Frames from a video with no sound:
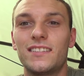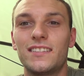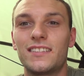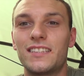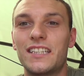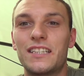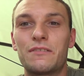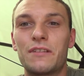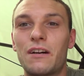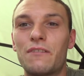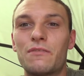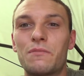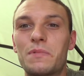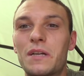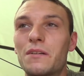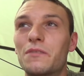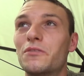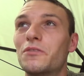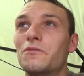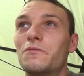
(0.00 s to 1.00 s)
there's other
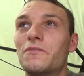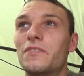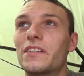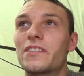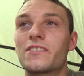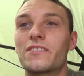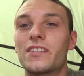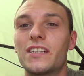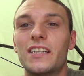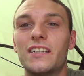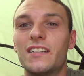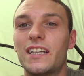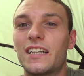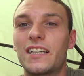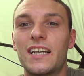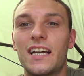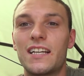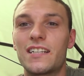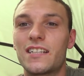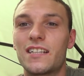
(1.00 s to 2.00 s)
people who fish on here and they
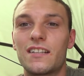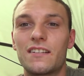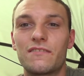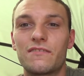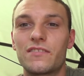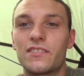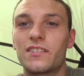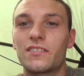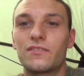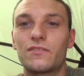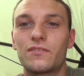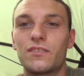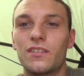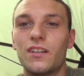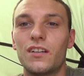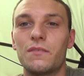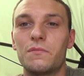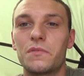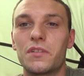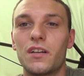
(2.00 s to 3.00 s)
catch it every single
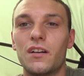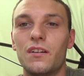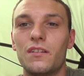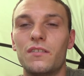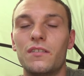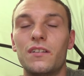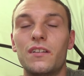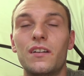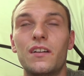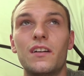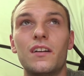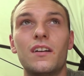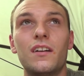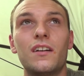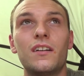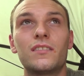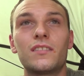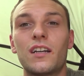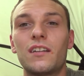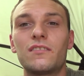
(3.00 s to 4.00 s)
time. So
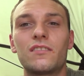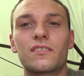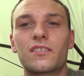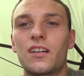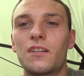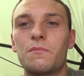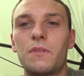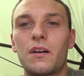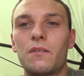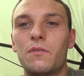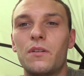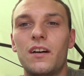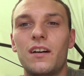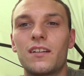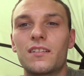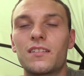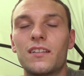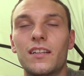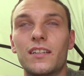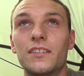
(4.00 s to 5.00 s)
don't just go by what I
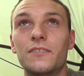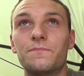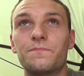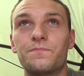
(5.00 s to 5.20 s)
say.